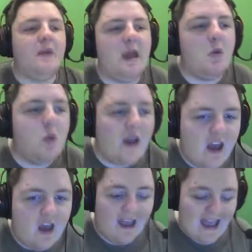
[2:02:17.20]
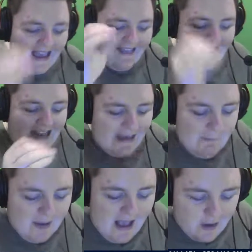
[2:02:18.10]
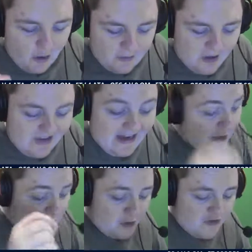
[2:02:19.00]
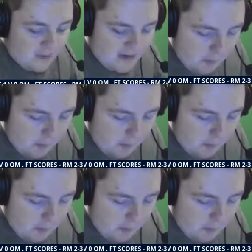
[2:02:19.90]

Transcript: minute winner in the Olympiacos match, and it goes to